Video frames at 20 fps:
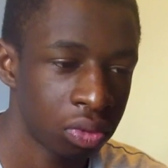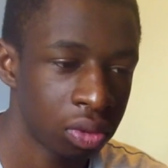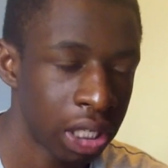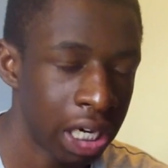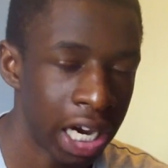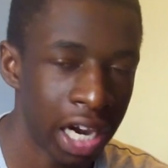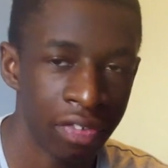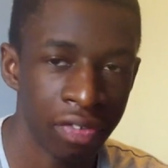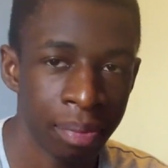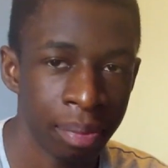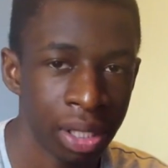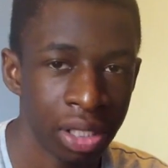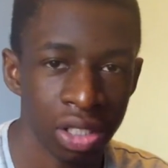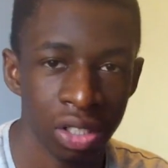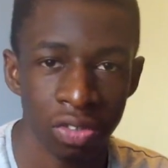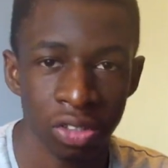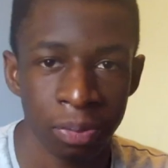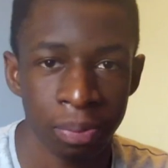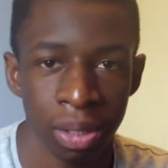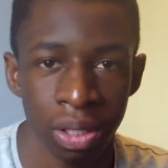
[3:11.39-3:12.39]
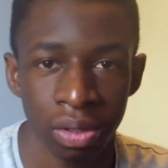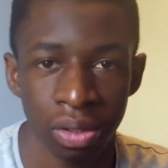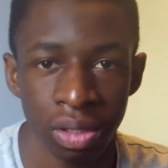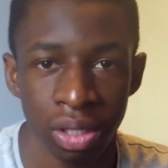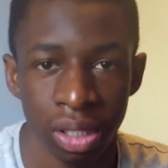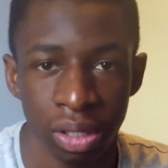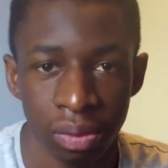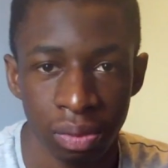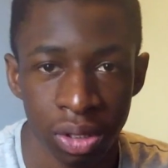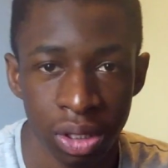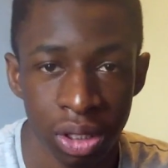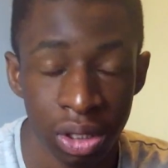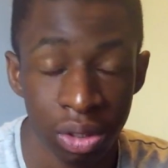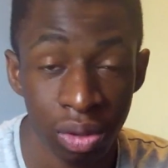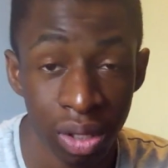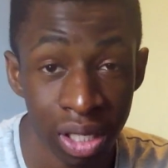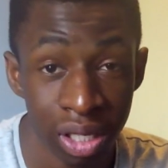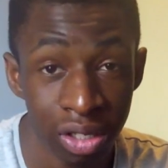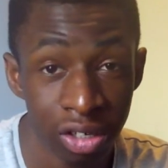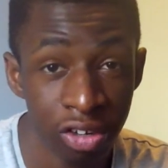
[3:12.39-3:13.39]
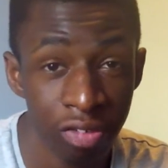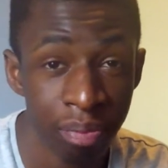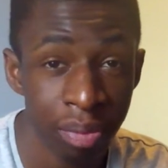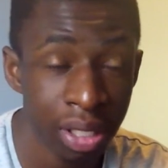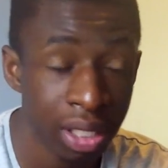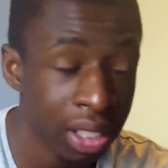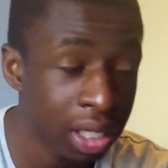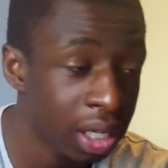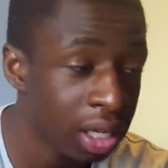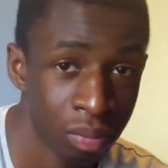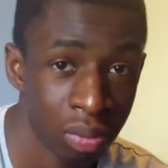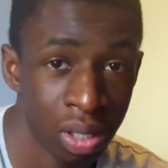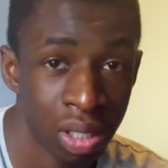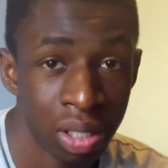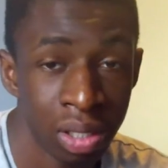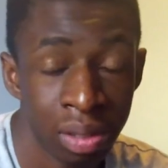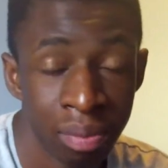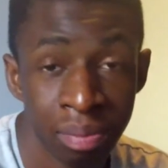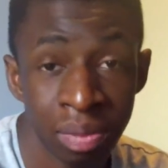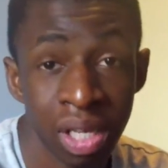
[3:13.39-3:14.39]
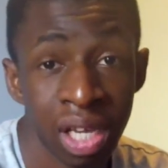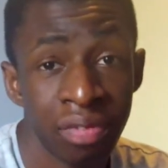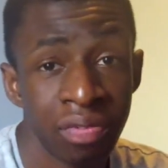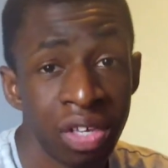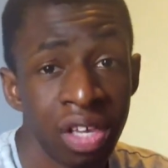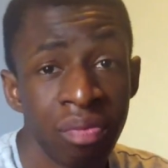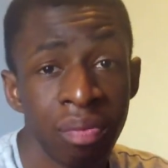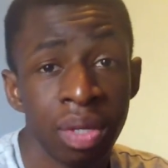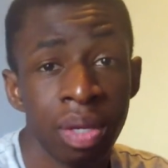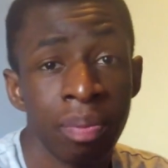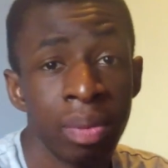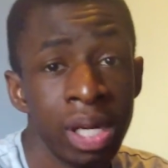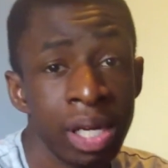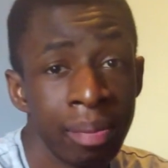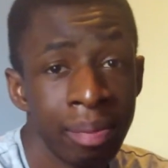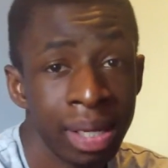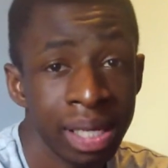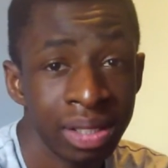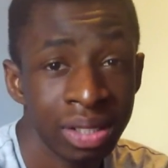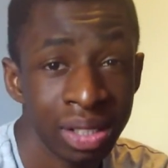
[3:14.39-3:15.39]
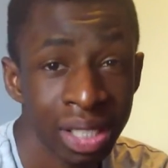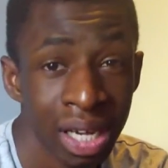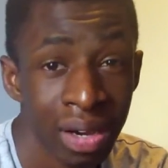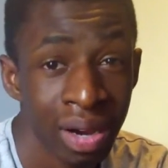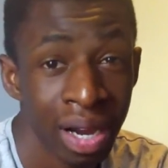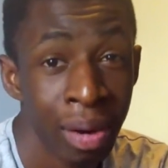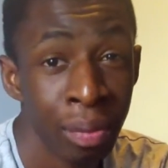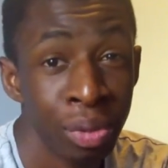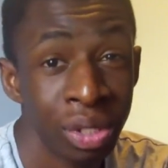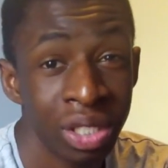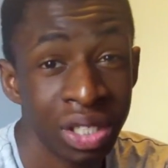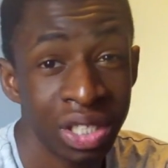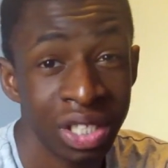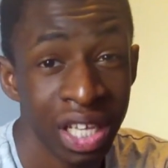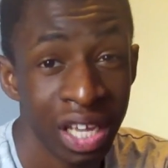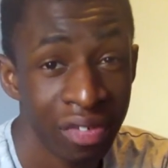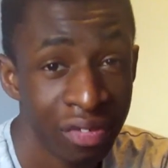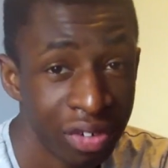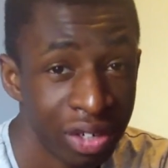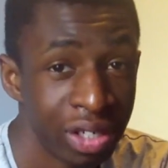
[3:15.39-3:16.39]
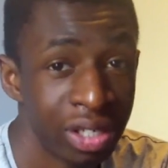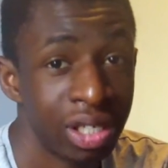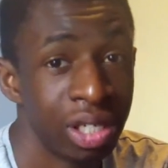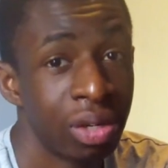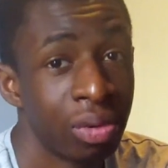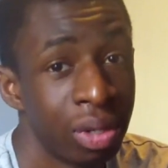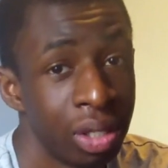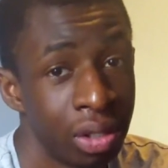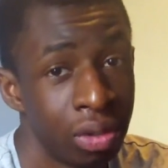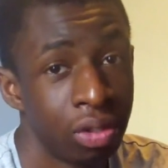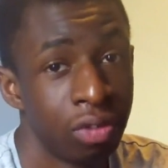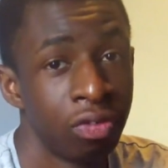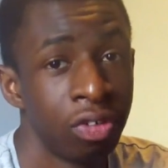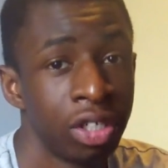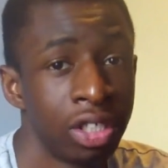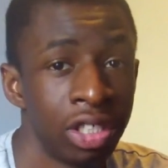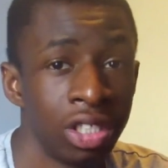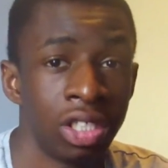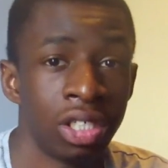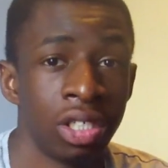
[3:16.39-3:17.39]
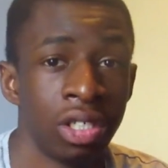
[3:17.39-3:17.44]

however much I spent on it, which is quite a lot of money. But yeah, if you give me £1 million now, I would definitely quit university.